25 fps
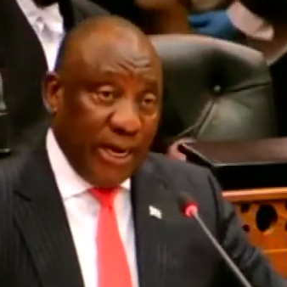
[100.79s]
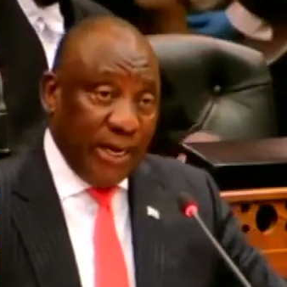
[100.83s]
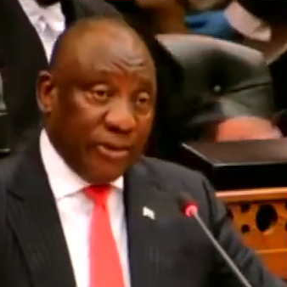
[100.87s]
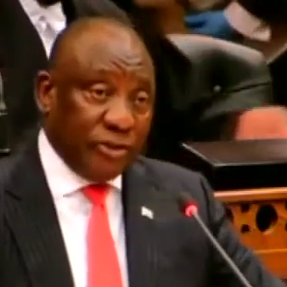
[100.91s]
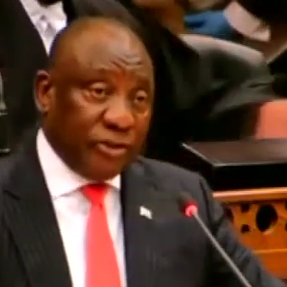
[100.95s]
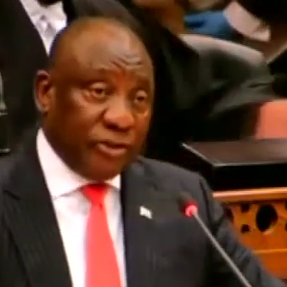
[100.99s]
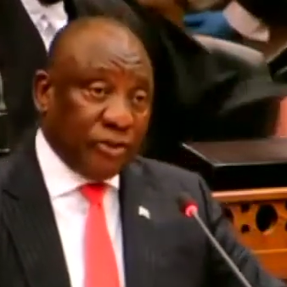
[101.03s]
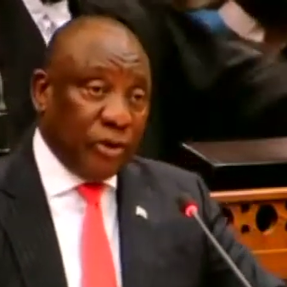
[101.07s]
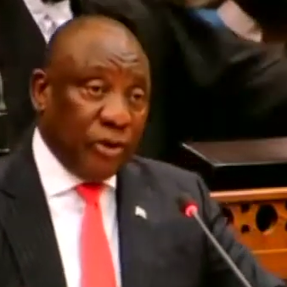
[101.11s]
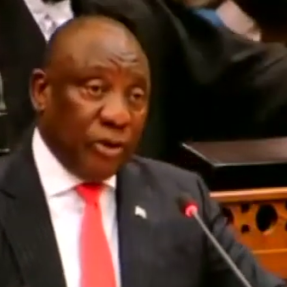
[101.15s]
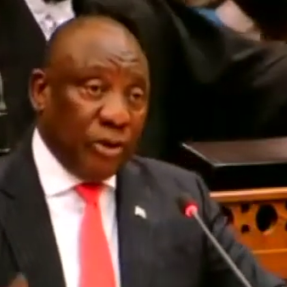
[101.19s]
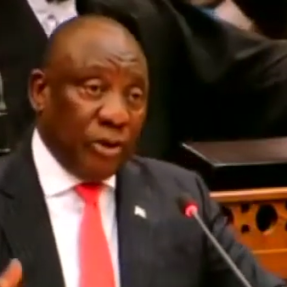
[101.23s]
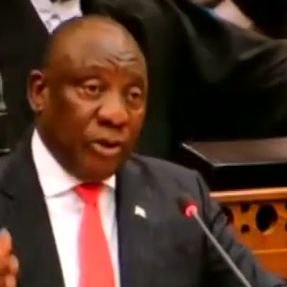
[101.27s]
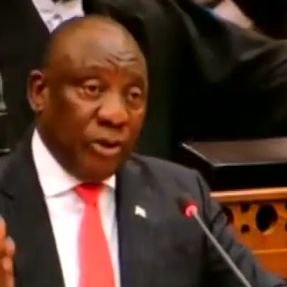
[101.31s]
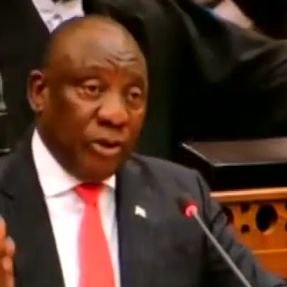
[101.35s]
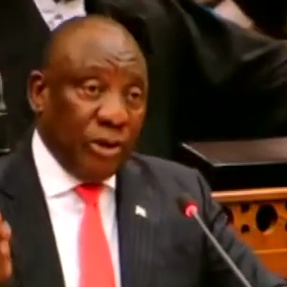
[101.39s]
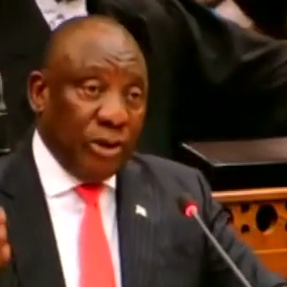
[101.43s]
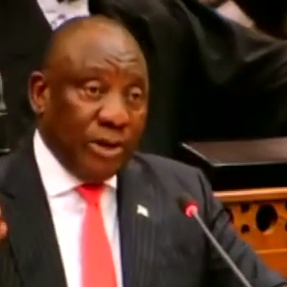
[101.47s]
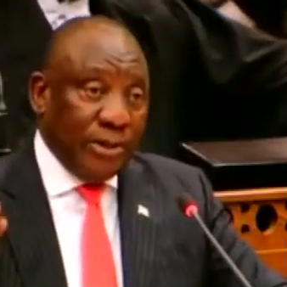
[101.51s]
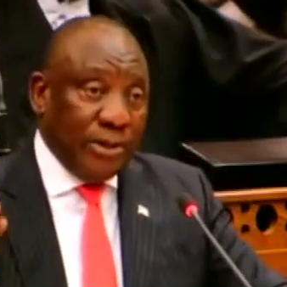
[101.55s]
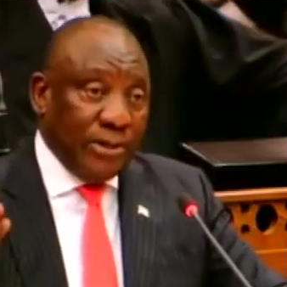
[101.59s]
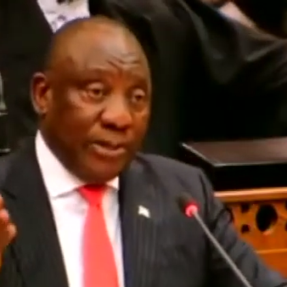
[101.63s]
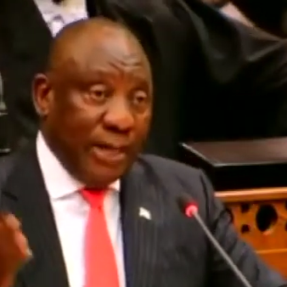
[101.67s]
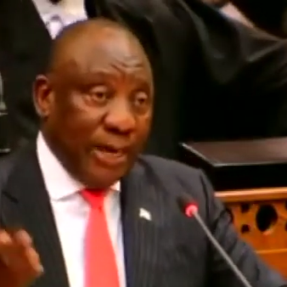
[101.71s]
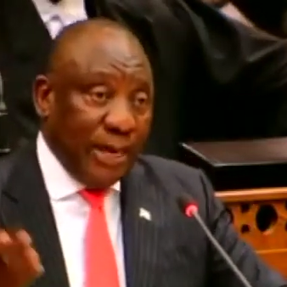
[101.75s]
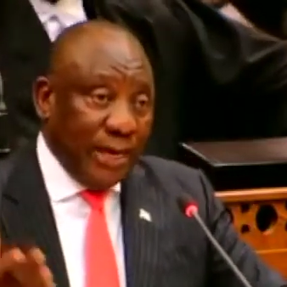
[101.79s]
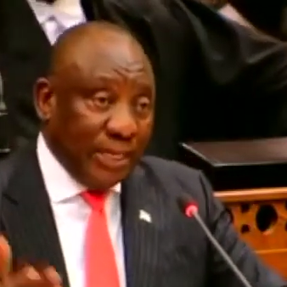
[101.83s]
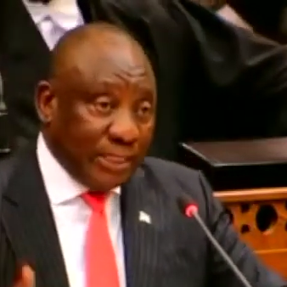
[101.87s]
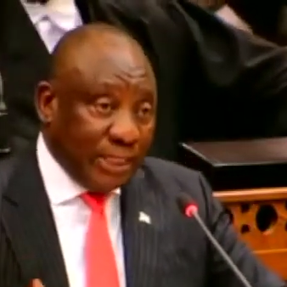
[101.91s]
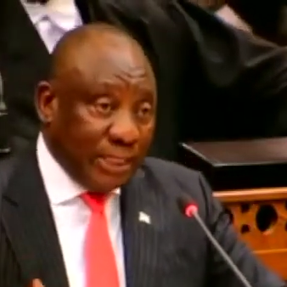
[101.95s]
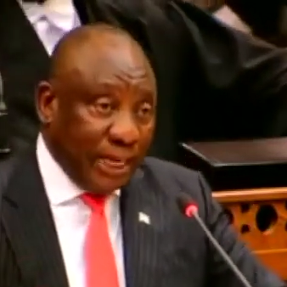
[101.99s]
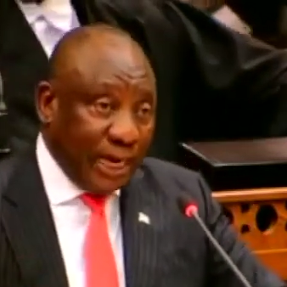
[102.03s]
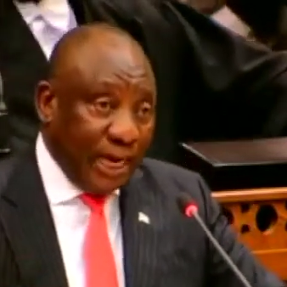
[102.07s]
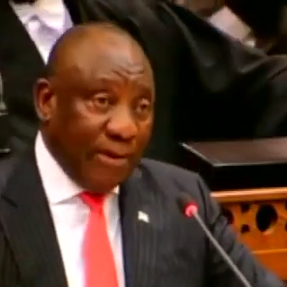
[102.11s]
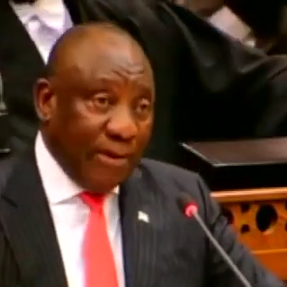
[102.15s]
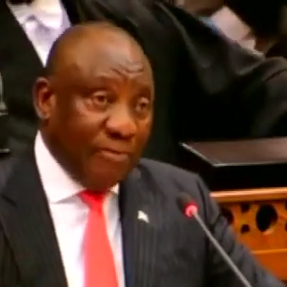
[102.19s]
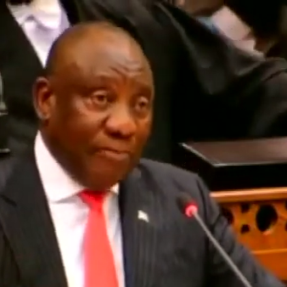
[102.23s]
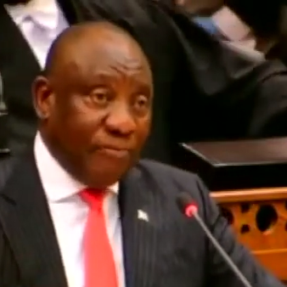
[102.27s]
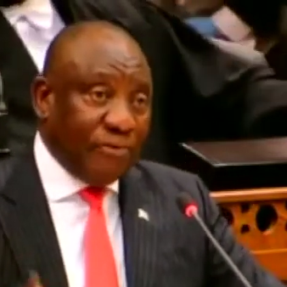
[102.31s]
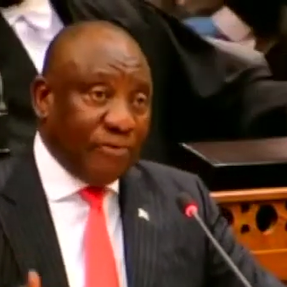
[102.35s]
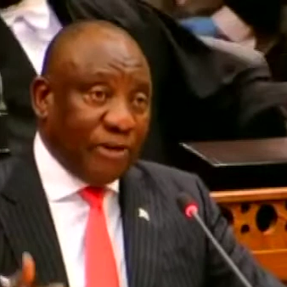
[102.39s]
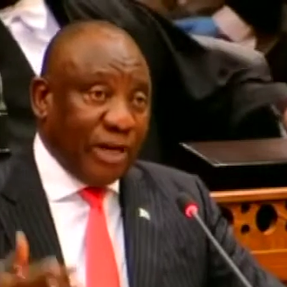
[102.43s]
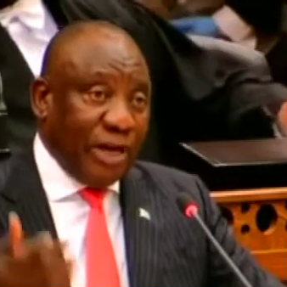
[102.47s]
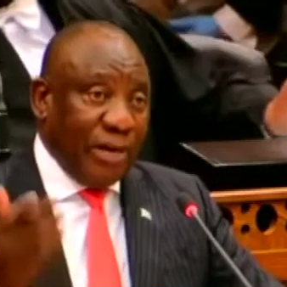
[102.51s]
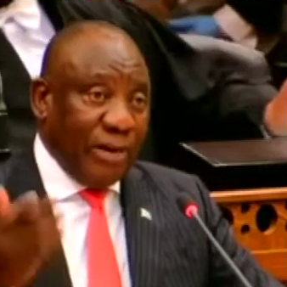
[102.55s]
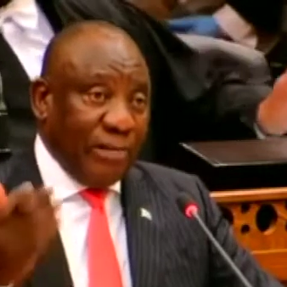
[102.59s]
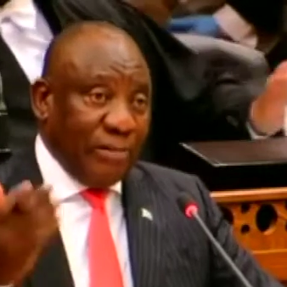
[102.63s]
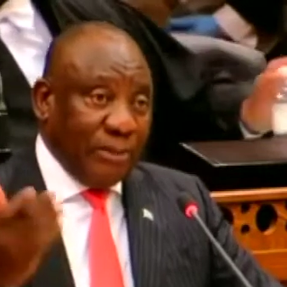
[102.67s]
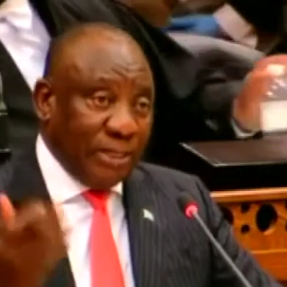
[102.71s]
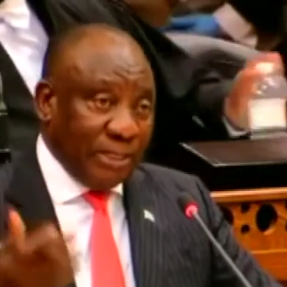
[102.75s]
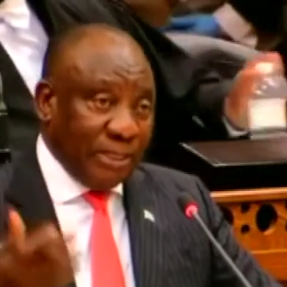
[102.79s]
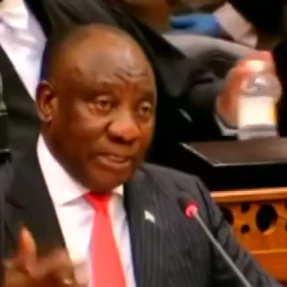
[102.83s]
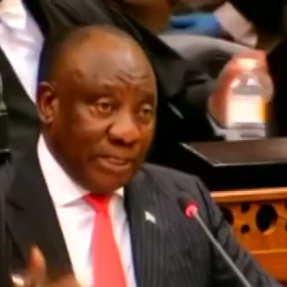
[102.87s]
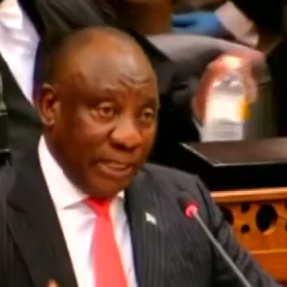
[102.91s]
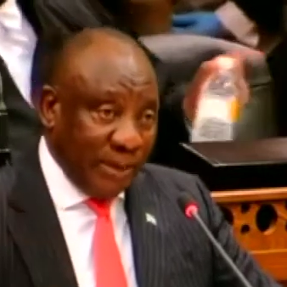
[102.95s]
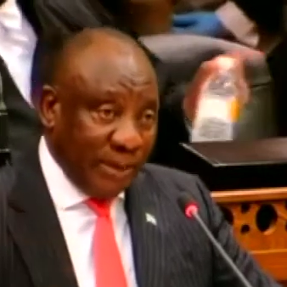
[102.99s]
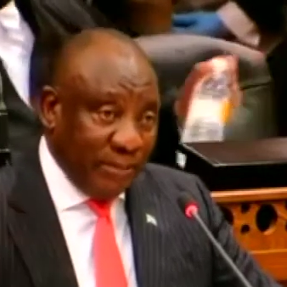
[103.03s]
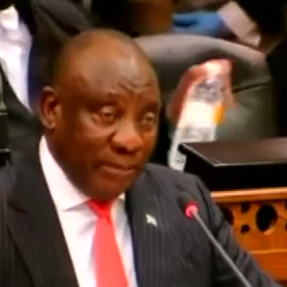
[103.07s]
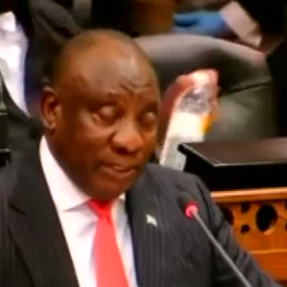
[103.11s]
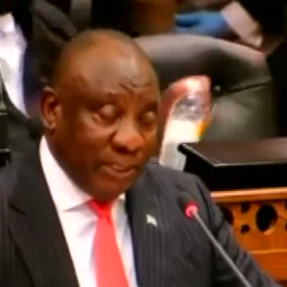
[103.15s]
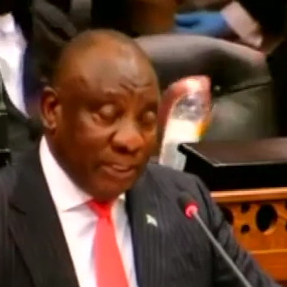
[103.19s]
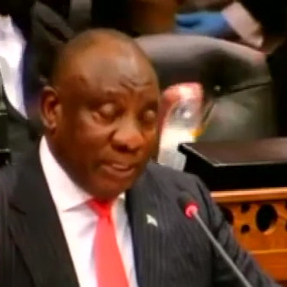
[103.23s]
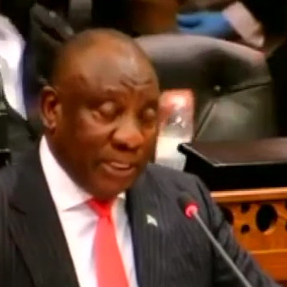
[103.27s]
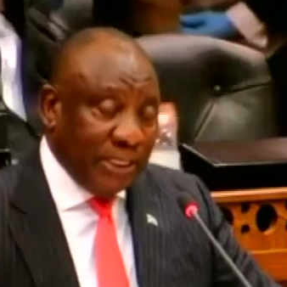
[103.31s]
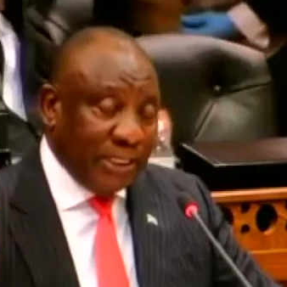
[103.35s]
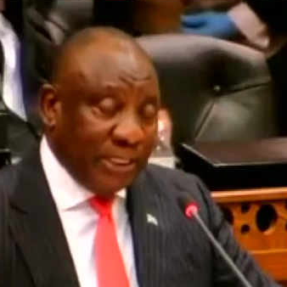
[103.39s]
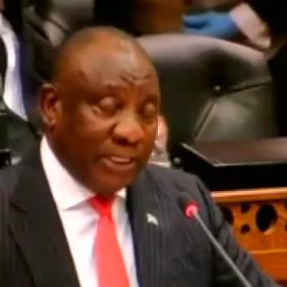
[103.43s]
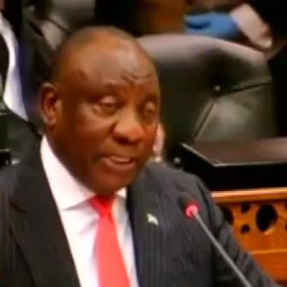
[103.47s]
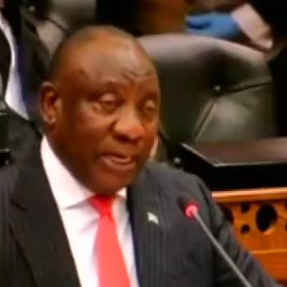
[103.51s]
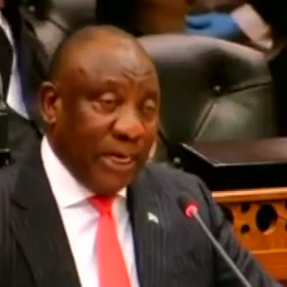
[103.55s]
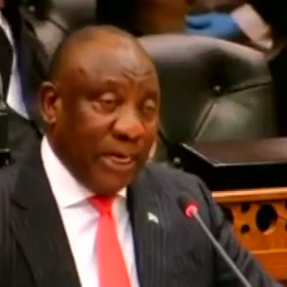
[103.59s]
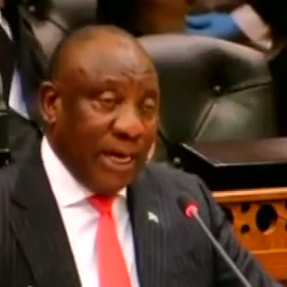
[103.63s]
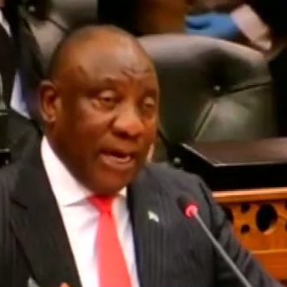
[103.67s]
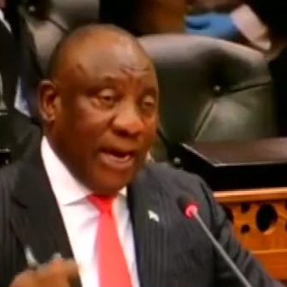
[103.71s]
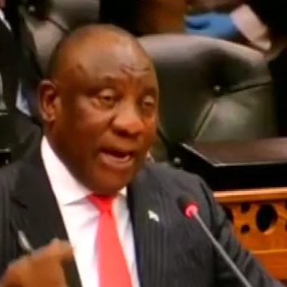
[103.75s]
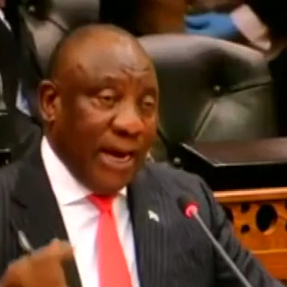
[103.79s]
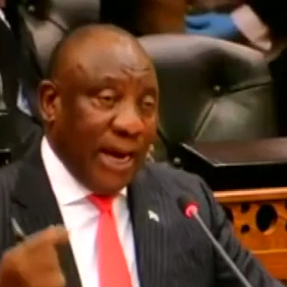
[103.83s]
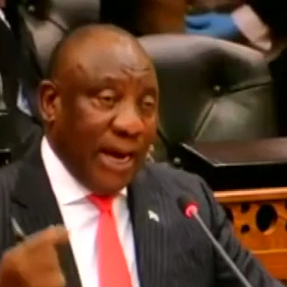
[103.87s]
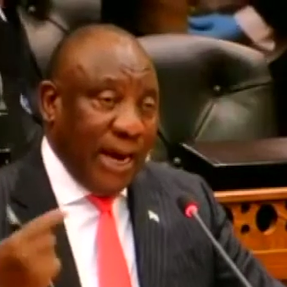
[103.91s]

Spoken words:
And so their time frame is limited,